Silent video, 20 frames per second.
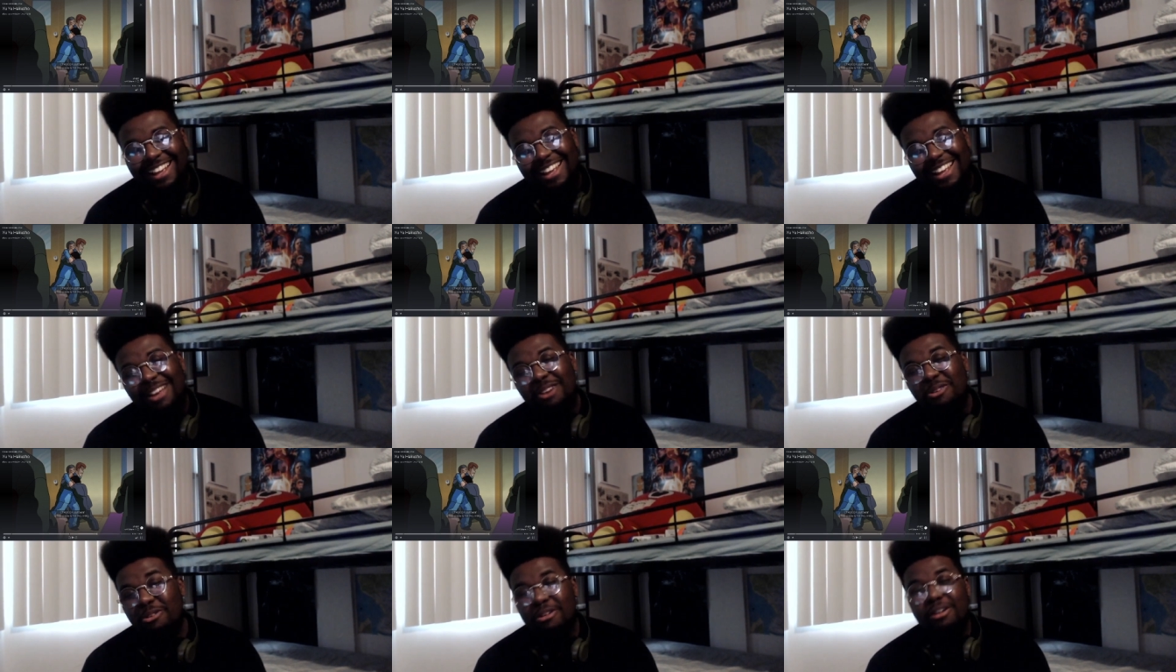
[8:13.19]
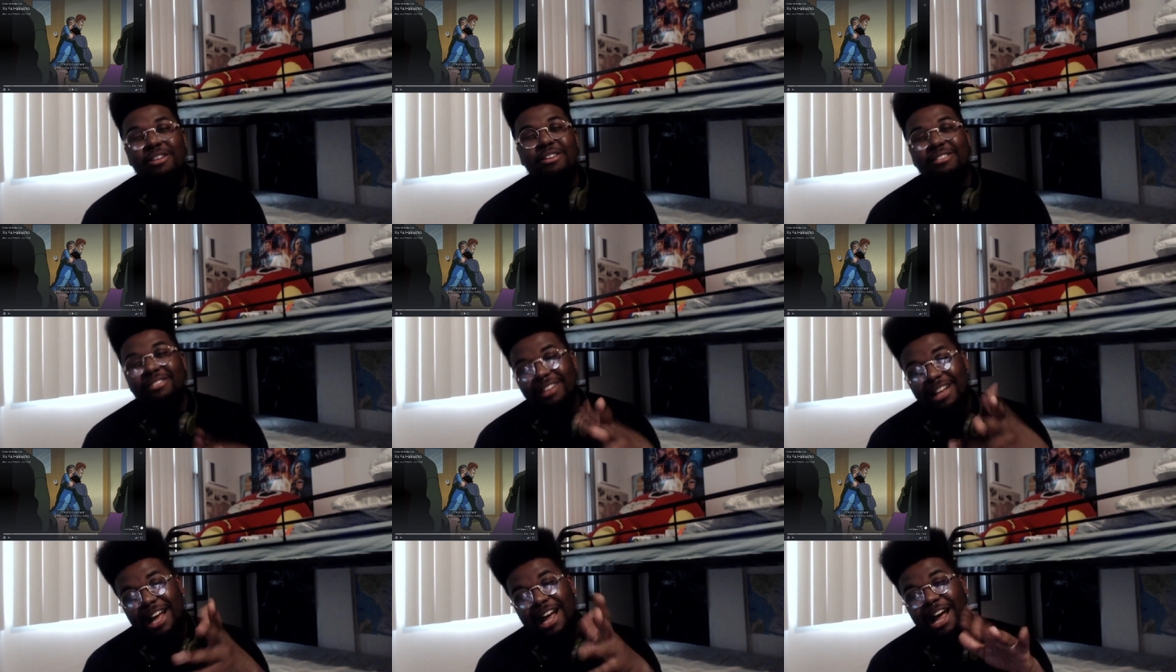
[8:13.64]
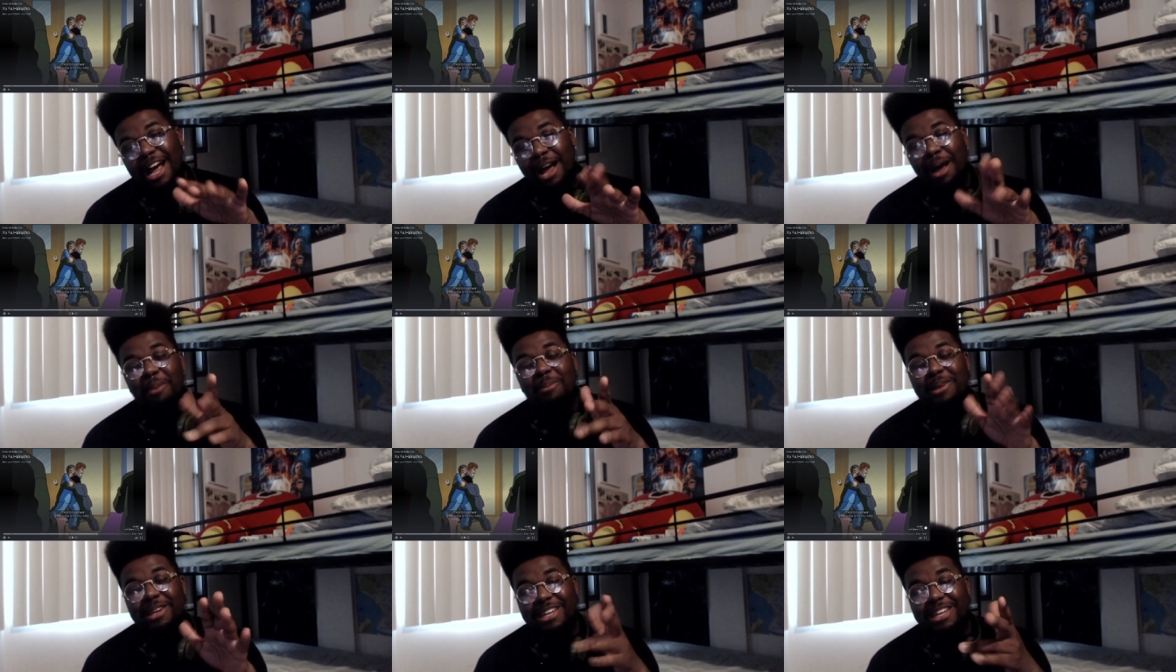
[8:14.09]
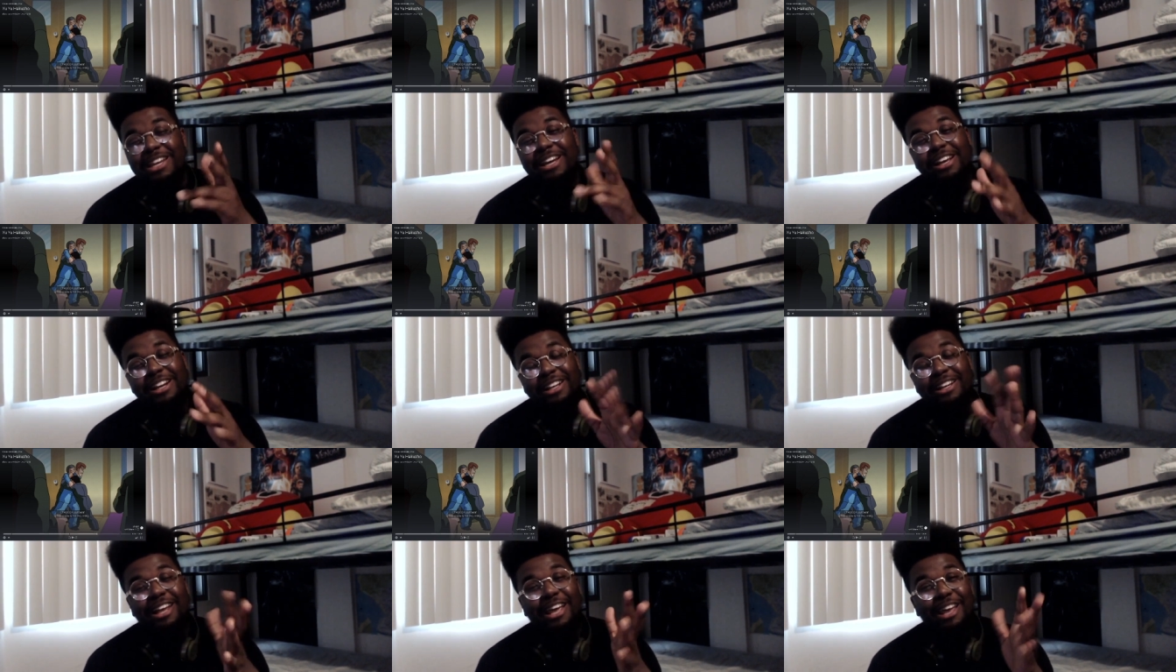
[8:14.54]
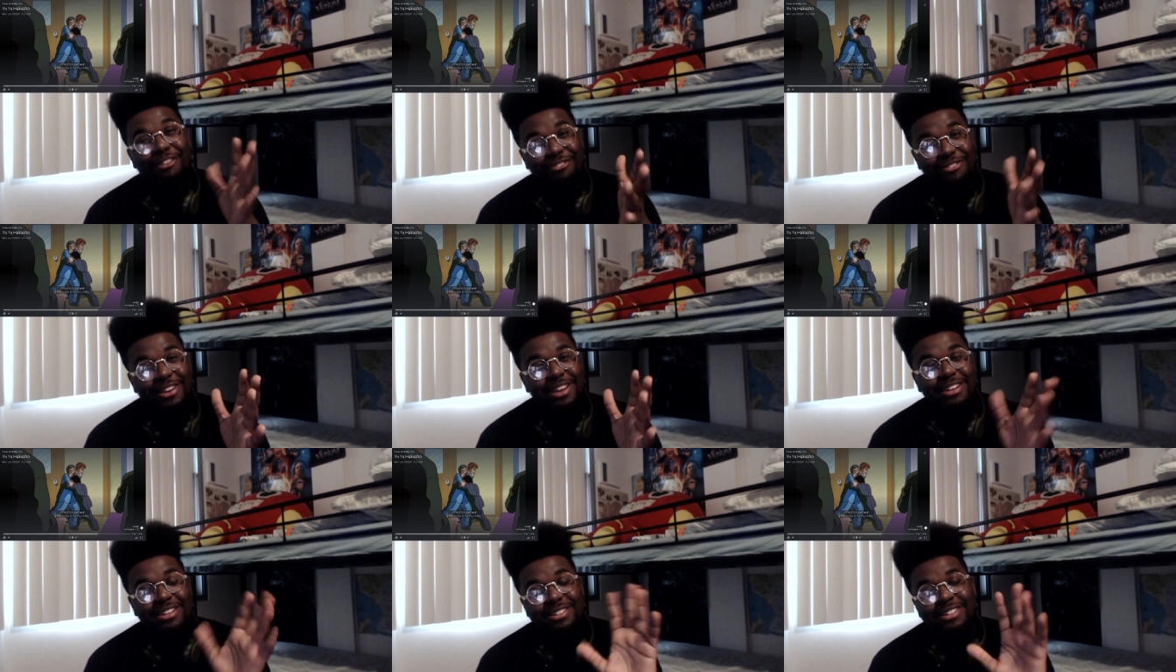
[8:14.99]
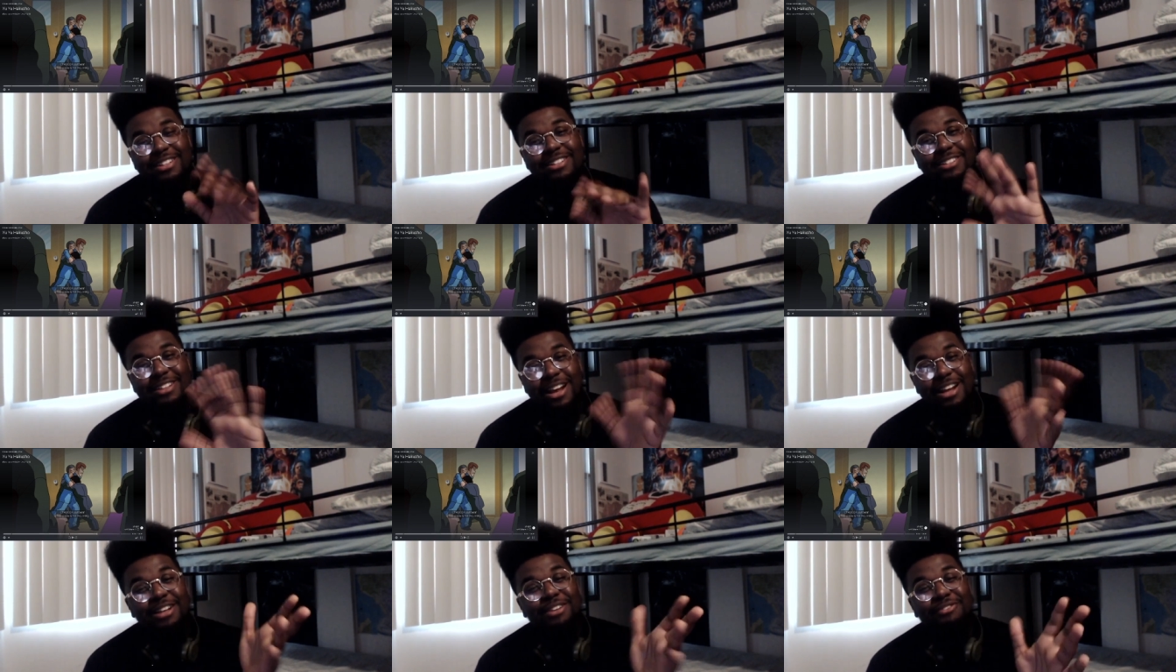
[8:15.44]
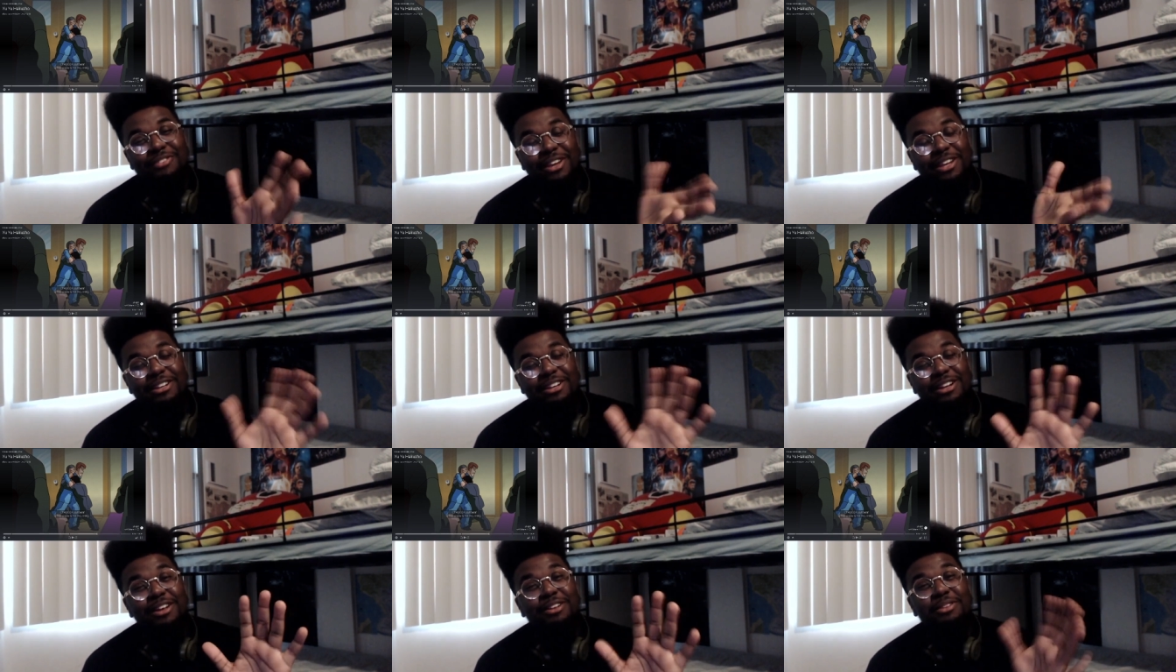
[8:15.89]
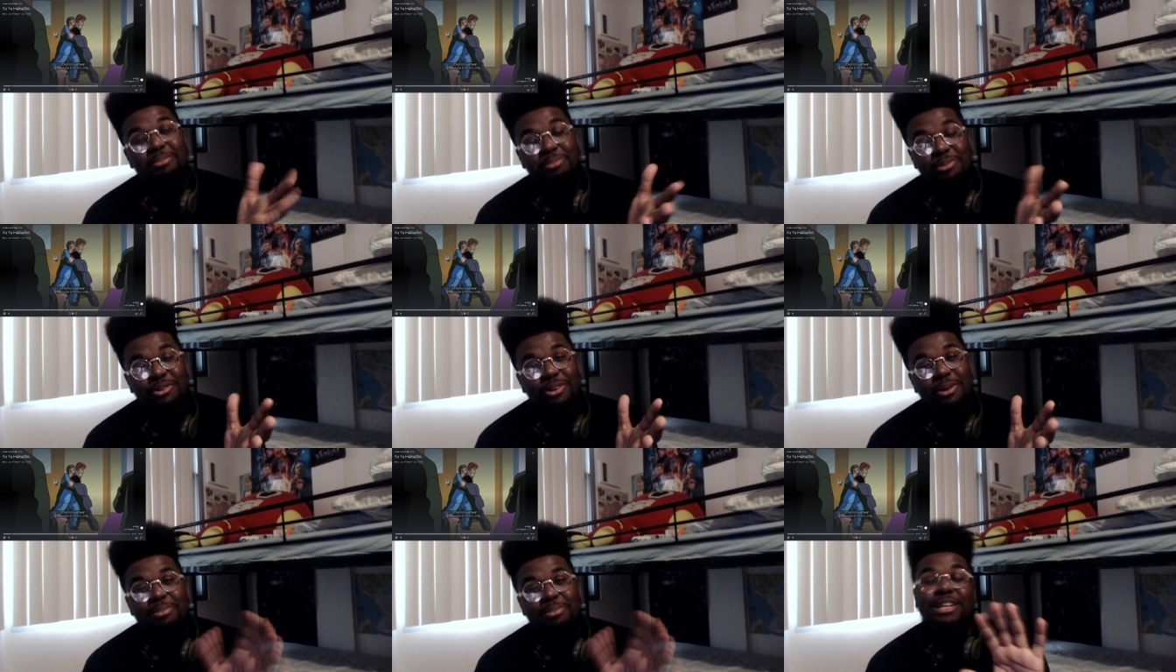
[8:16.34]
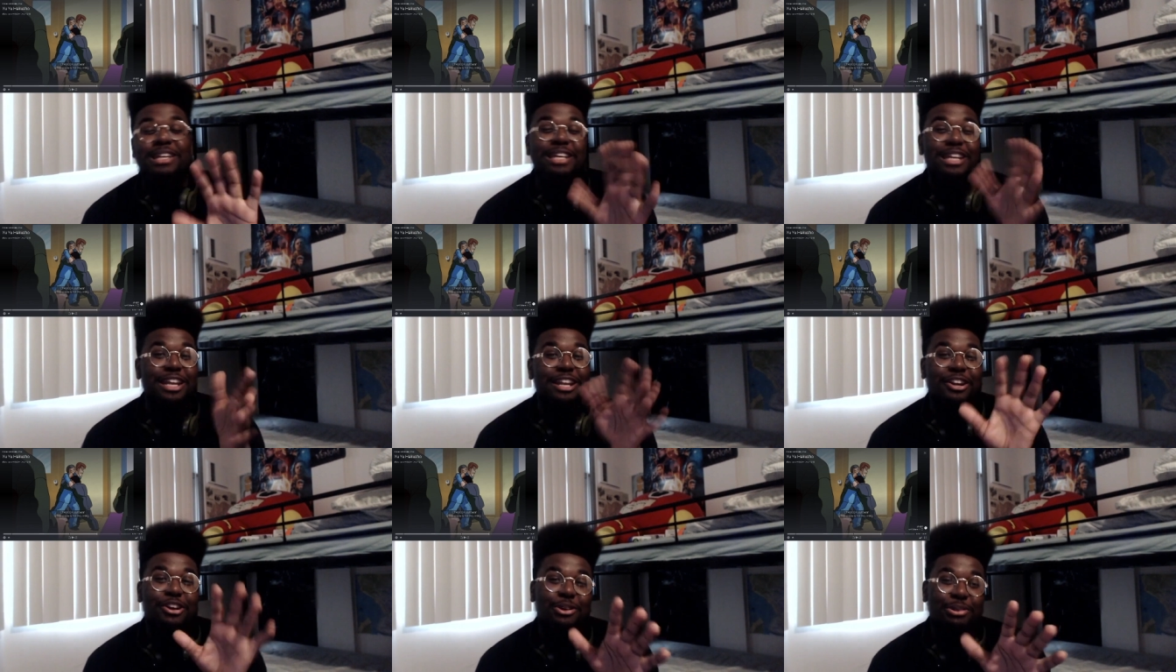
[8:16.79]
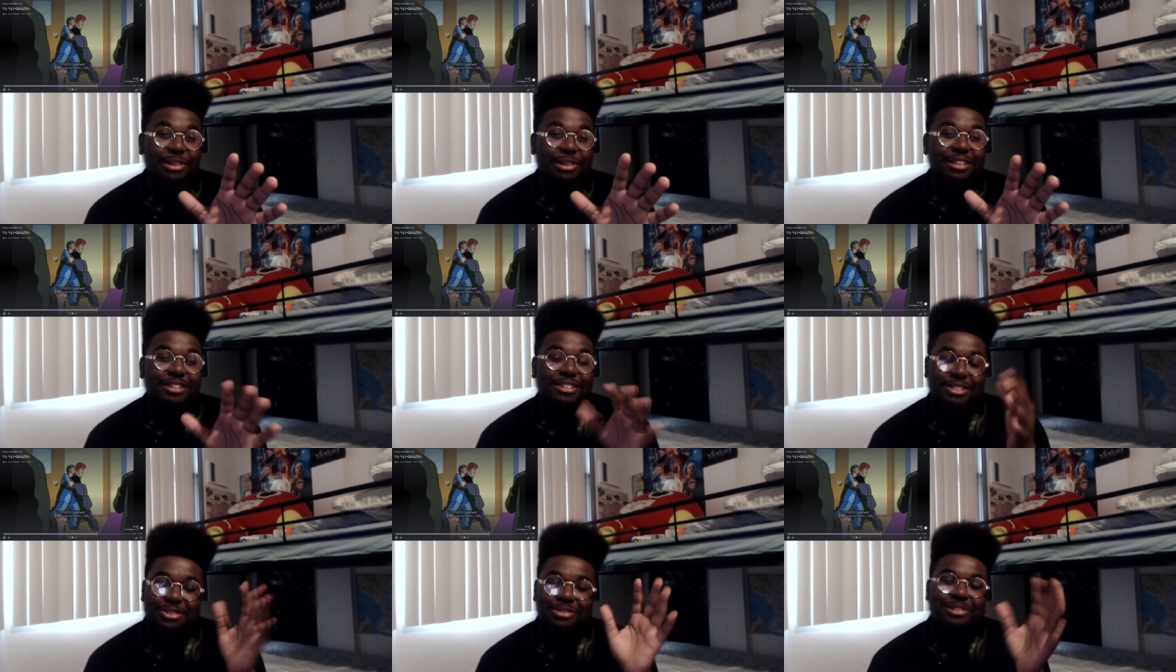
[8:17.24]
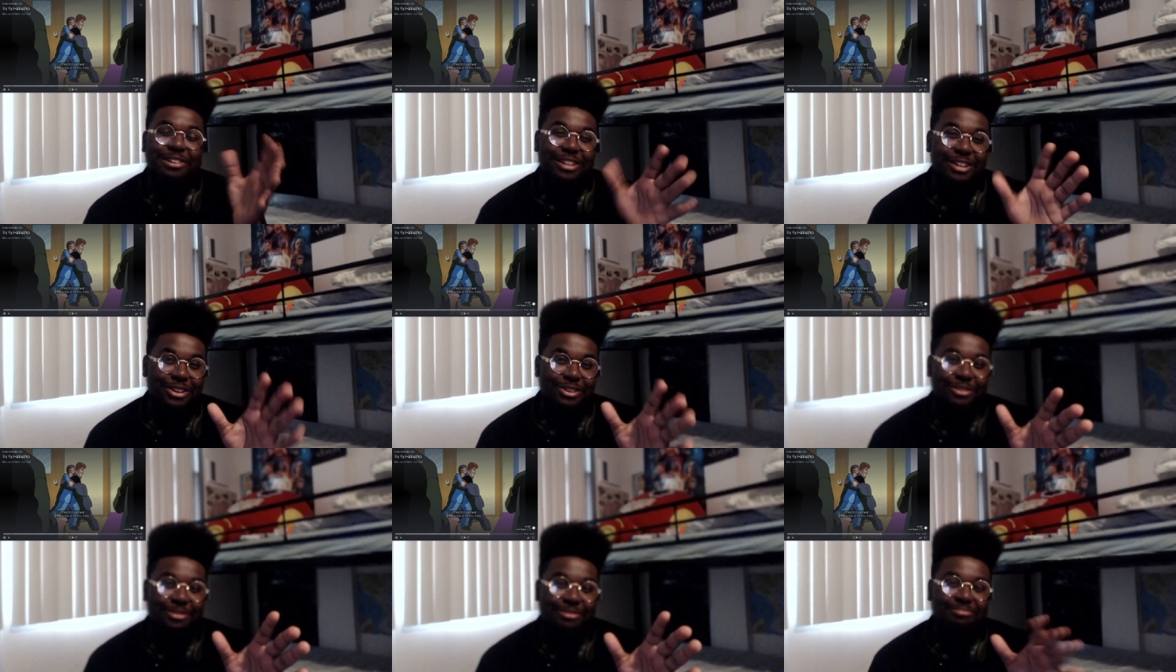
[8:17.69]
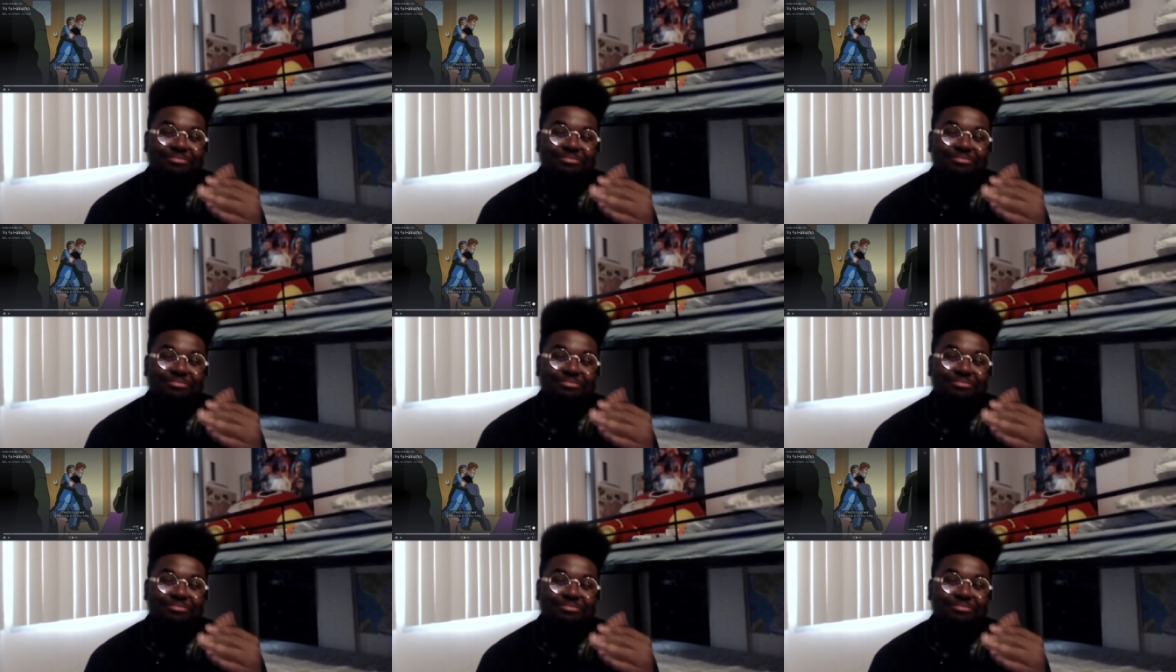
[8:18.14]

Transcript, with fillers: Well, I mean, he could have let fate decide the fate of the boy, but he didn't know this. So, you know,